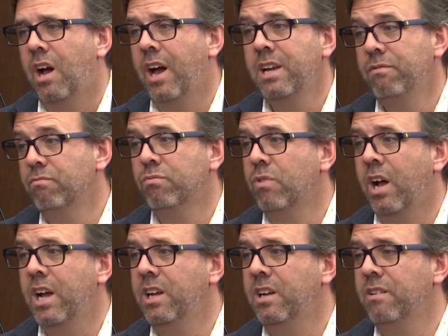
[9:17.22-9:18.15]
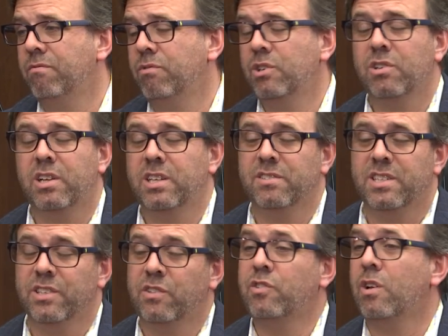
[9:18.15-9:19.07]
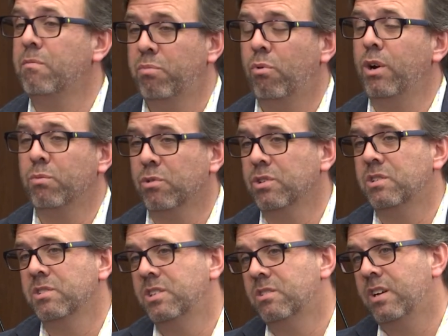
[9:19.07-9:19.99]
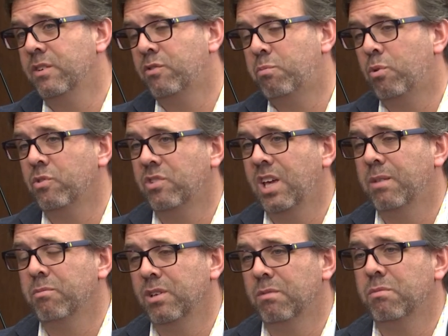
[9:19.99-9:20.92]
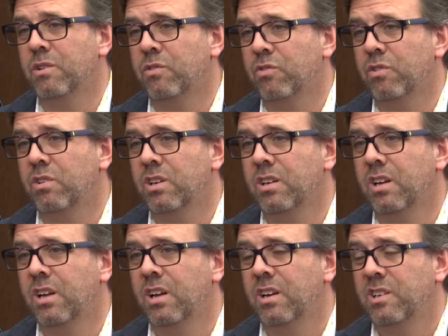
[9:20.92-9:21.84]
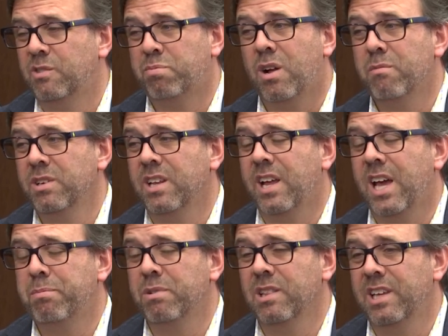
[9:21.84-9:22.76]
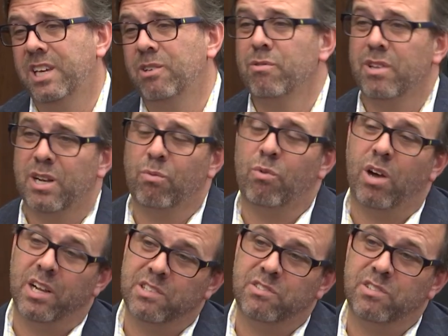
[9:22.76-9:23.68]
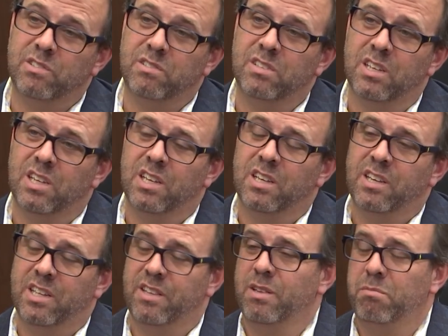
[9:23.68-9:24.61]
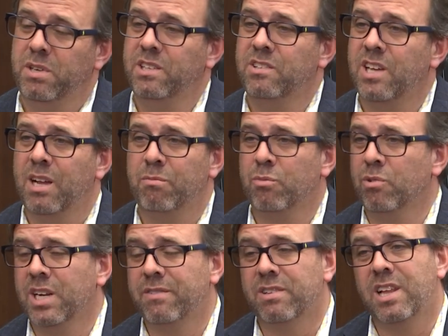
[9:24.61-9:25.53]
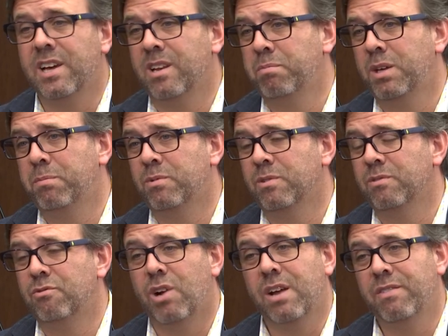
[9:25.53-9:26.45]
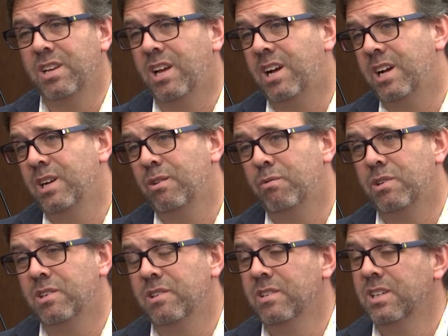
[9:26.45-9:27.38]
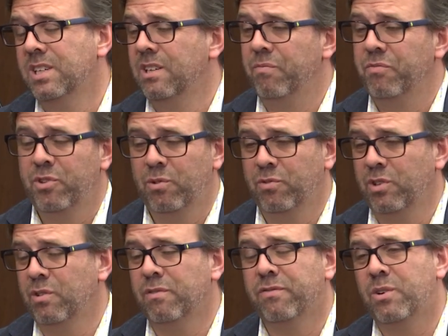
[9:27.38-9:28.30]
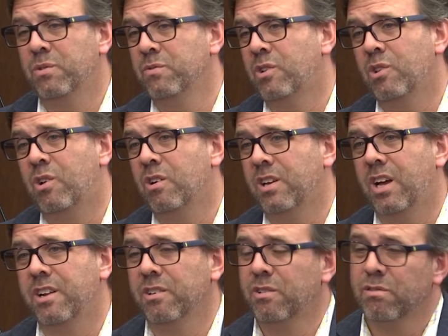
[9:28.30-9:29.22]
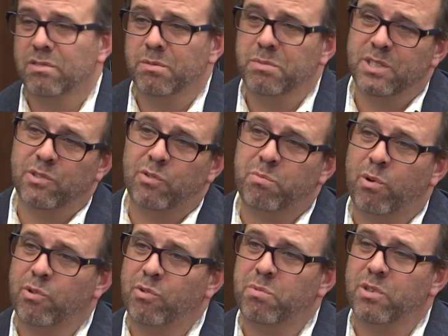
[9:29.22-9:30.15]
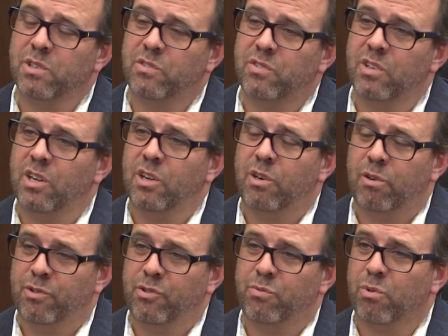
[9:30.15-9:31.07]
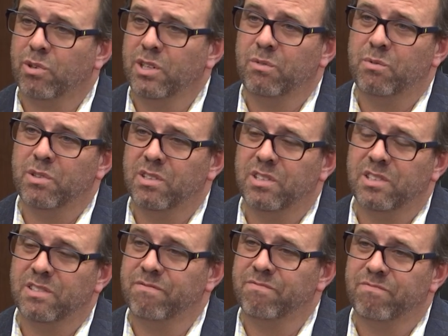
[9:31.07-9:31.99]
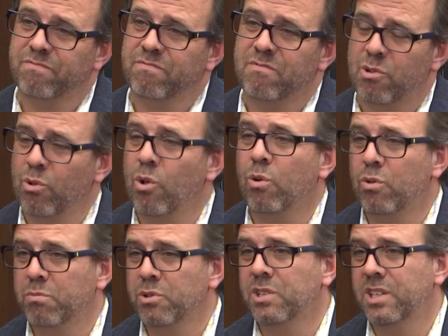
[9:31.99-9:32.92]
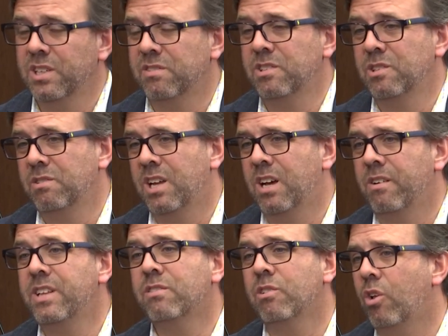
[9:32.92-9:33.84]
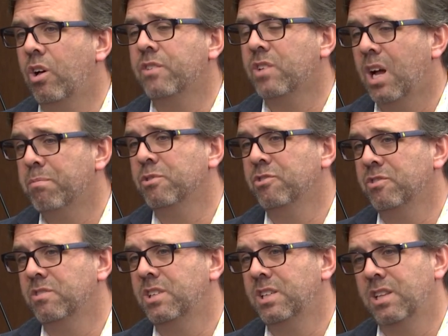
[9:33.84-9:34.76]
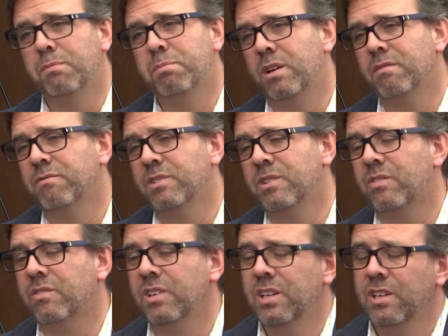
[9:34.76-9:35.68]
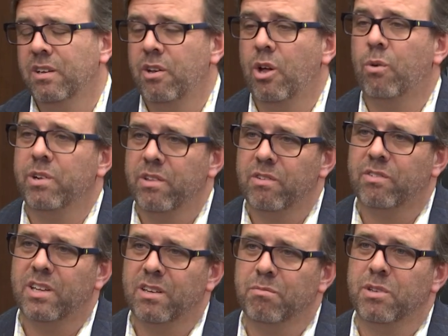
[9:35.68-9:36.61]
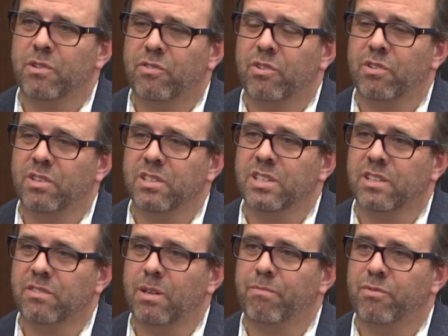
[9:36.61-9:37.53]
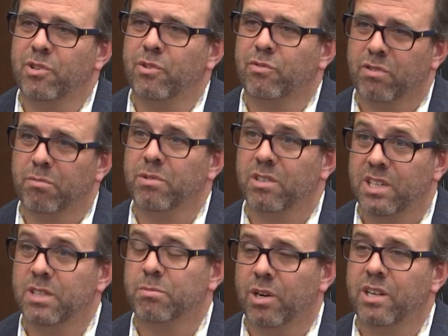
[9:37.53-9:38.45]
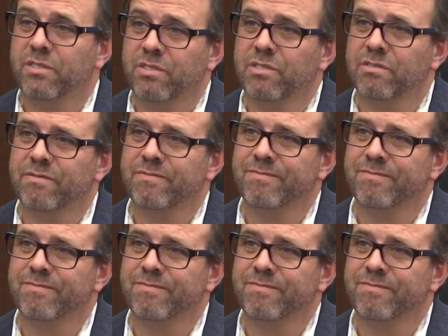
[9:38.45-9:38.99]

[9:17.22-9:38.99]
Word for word: I, I realize that at some point we're going to legalize sports gambling in Minnesota. It's probably going to happen later than I want it to. And in the meantime, we're going to have a lot of people driving to Iowa, using their phones to log on to Caribbean sports books, or just working with uh, their local bookie as they do now. And that's a lost opportunity that benefits no one in the state of Minnesota except for those criminal enterprises.